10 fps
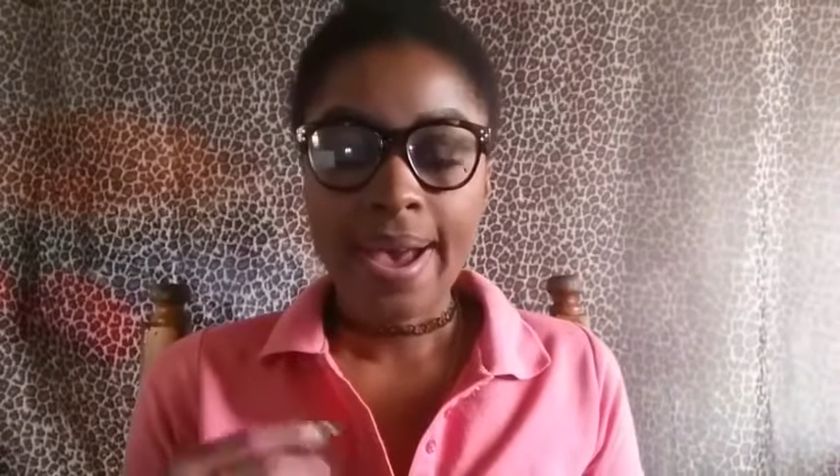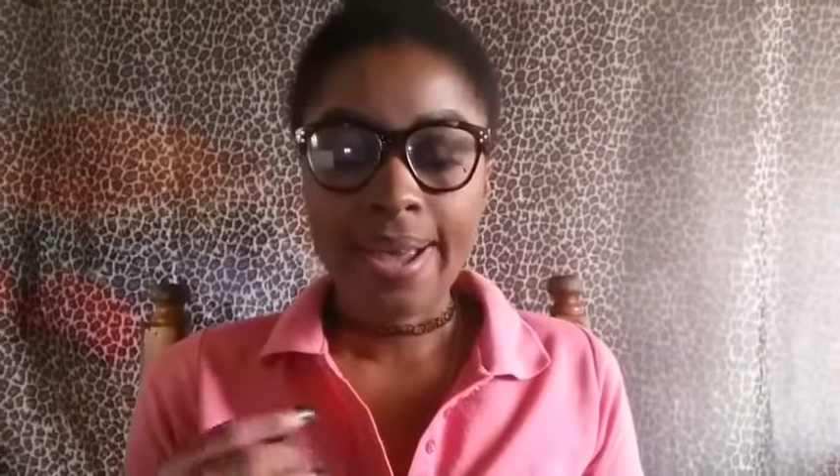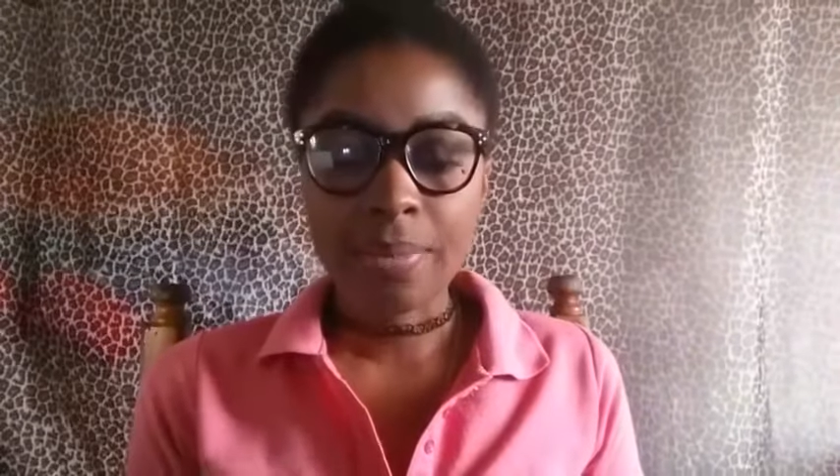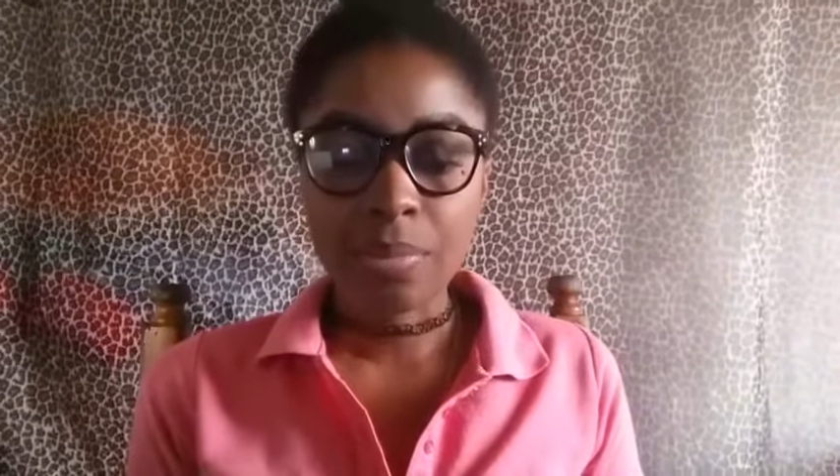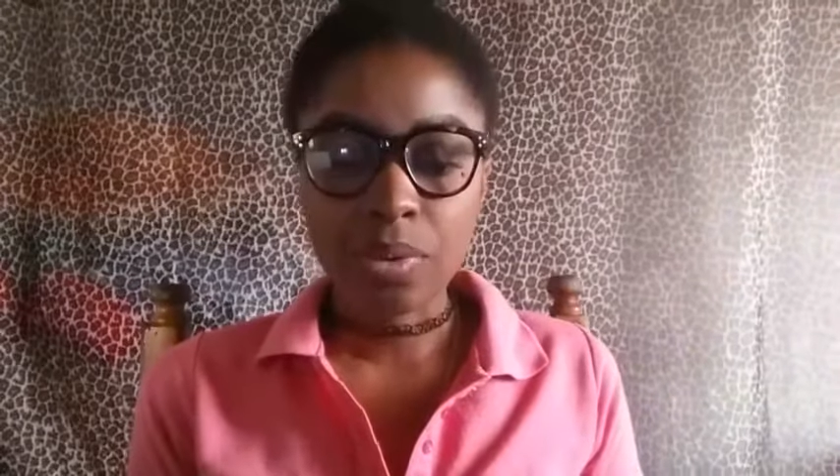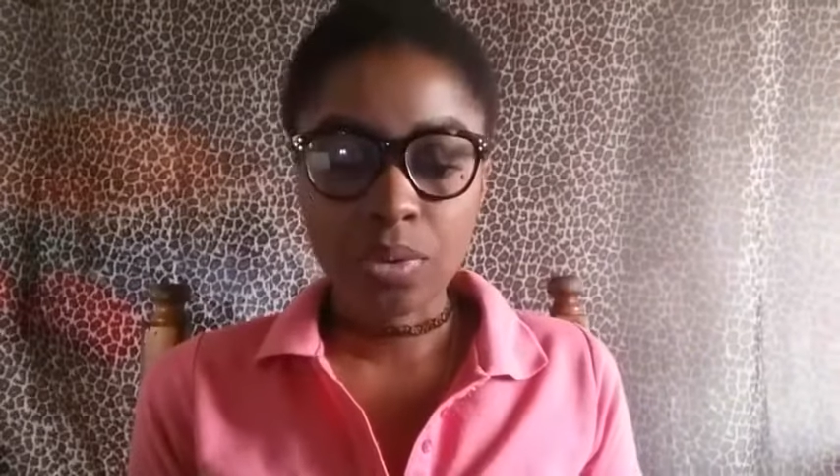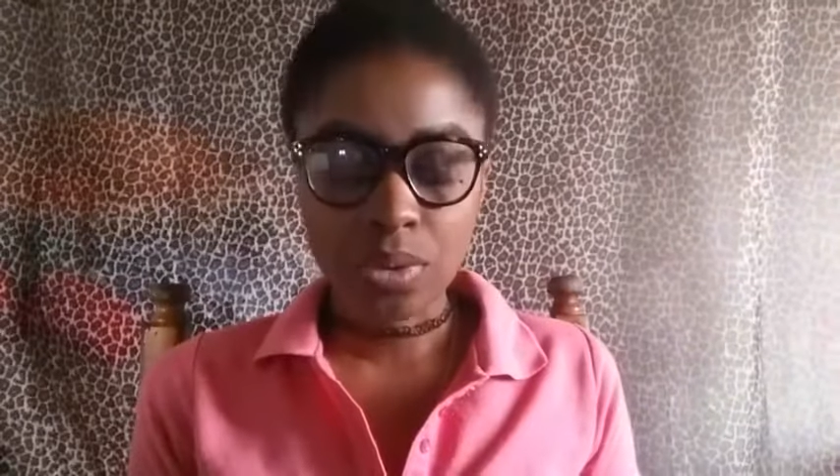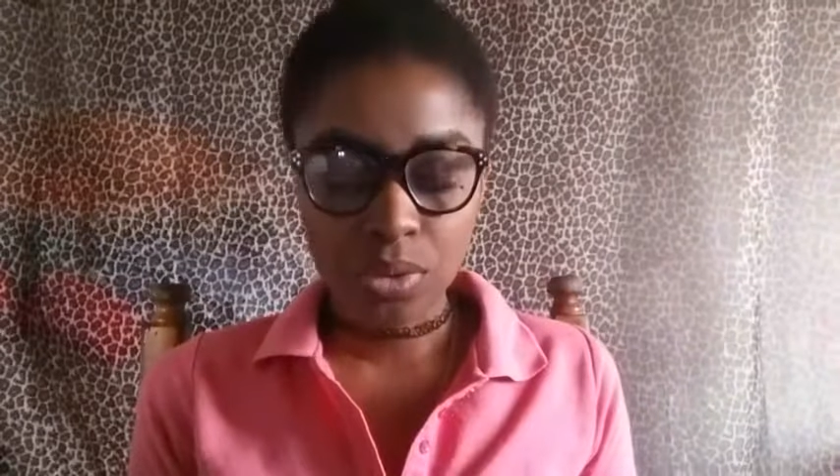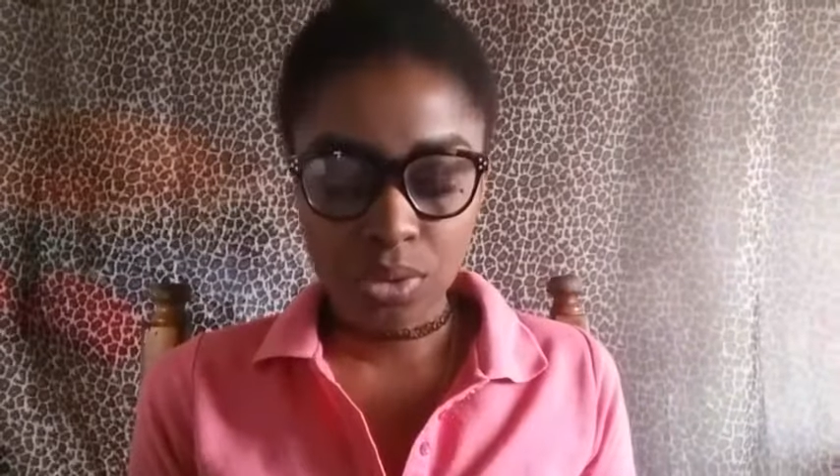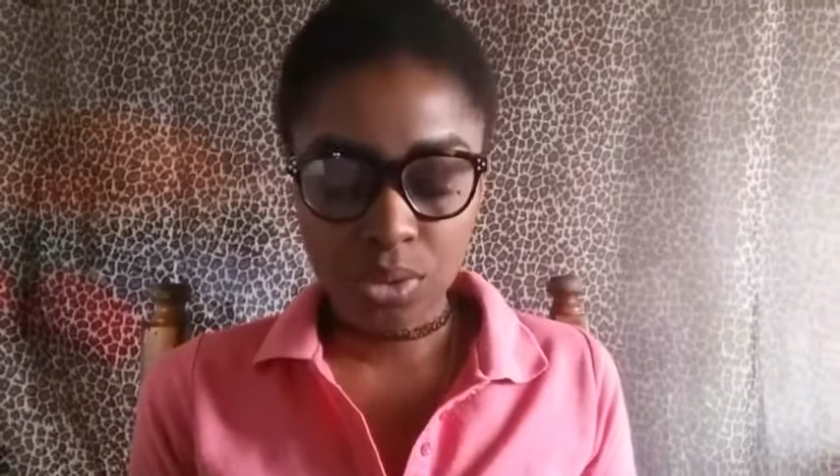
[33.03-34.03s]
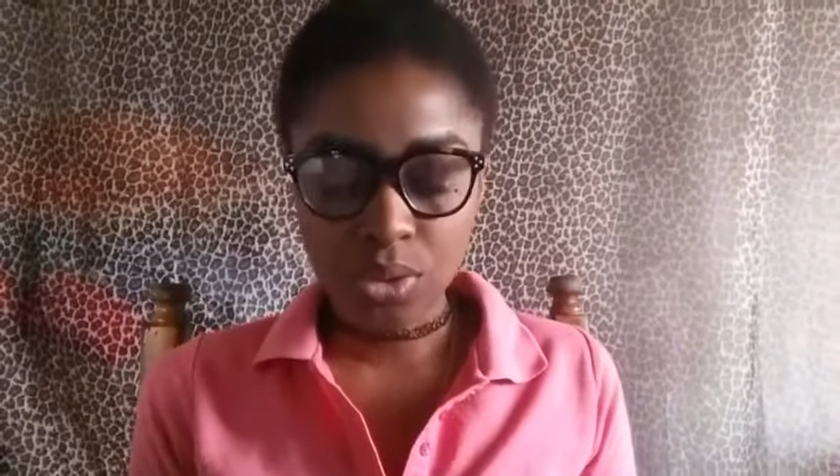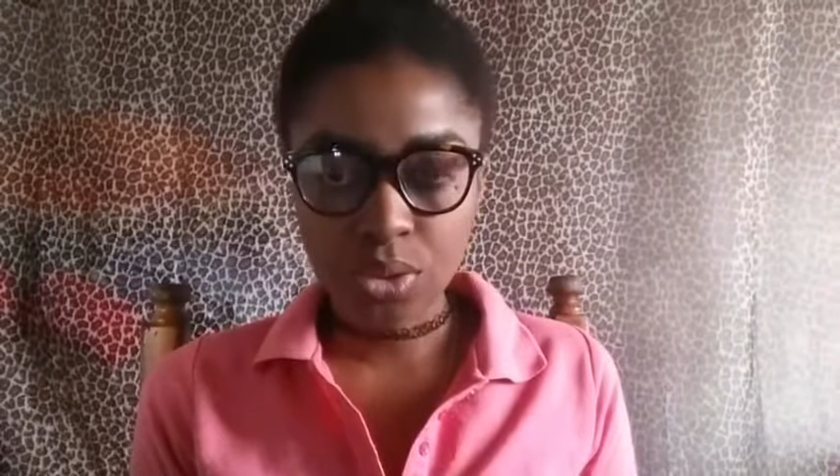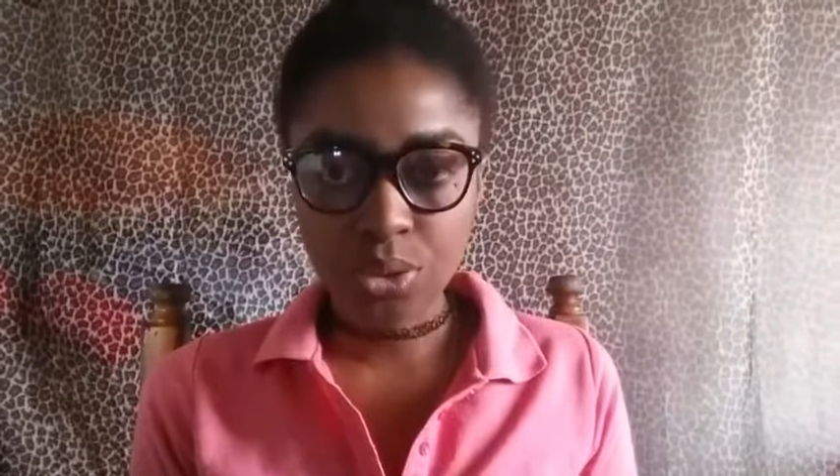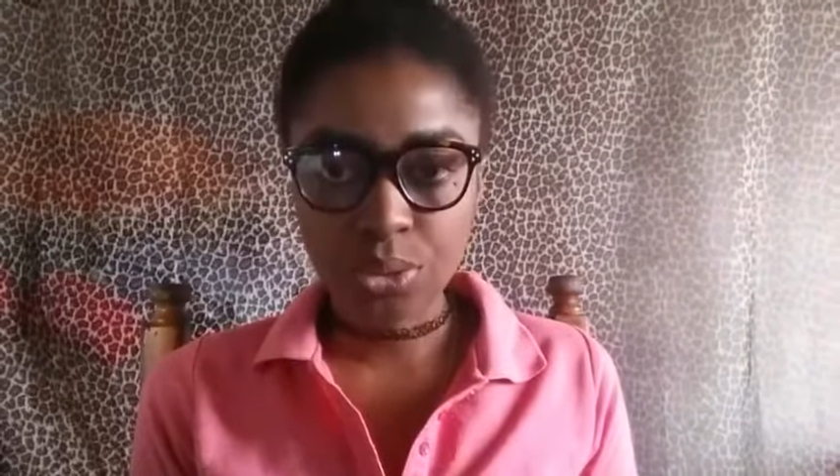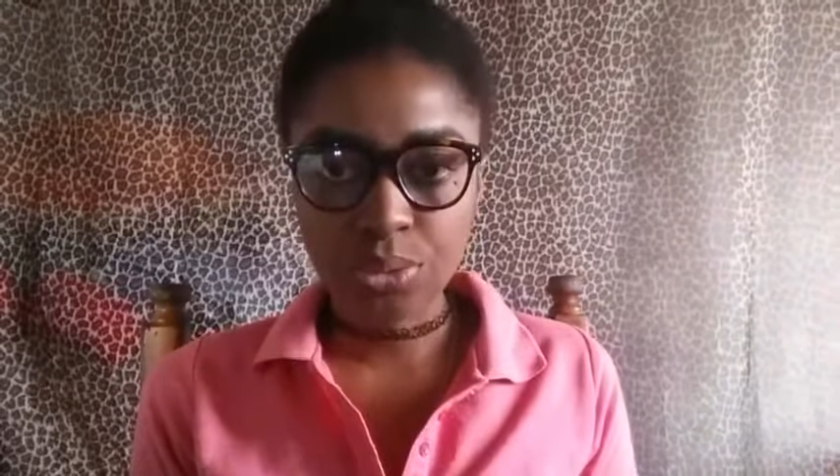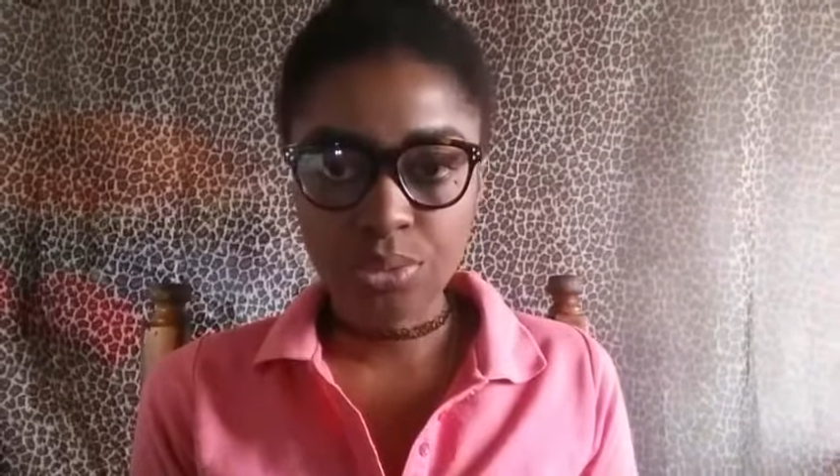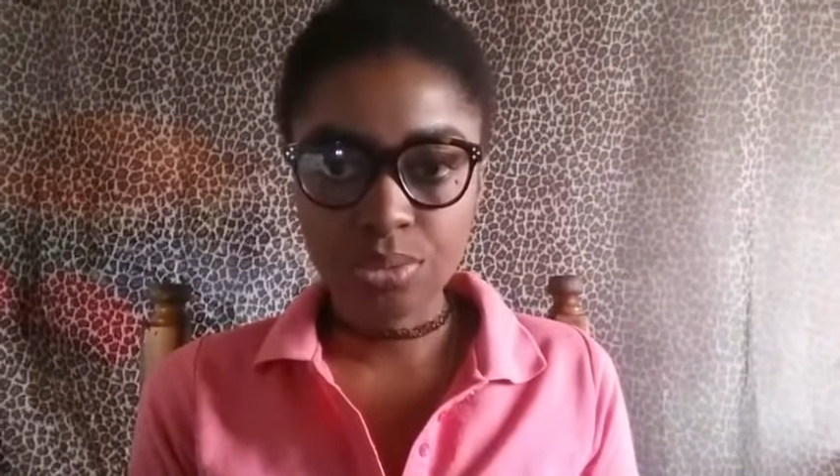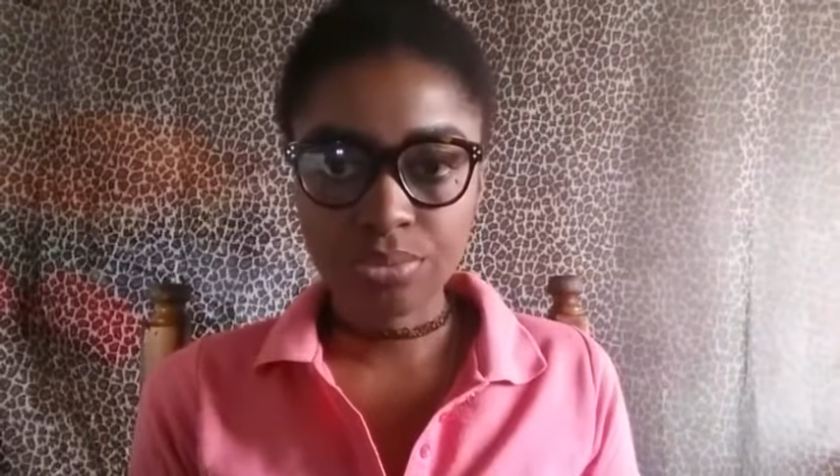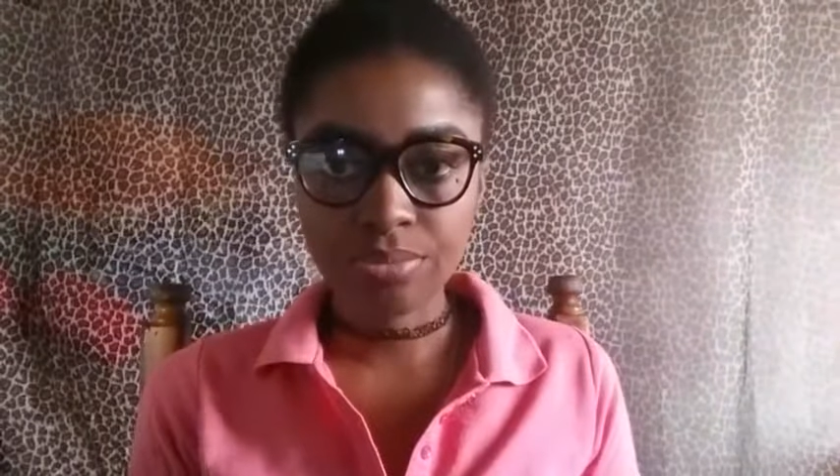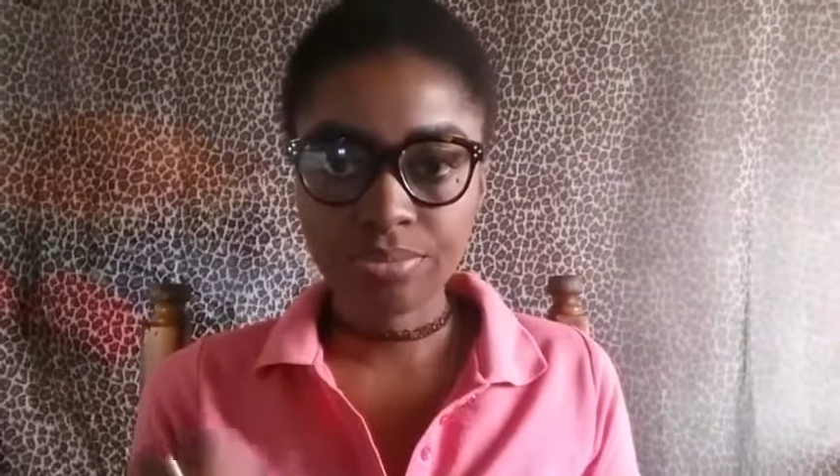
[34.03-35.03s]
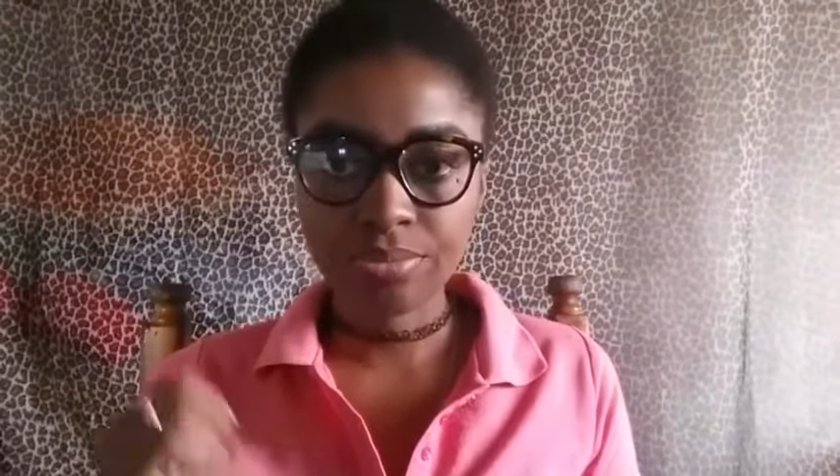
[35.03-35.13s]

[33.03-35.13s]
I am going to show you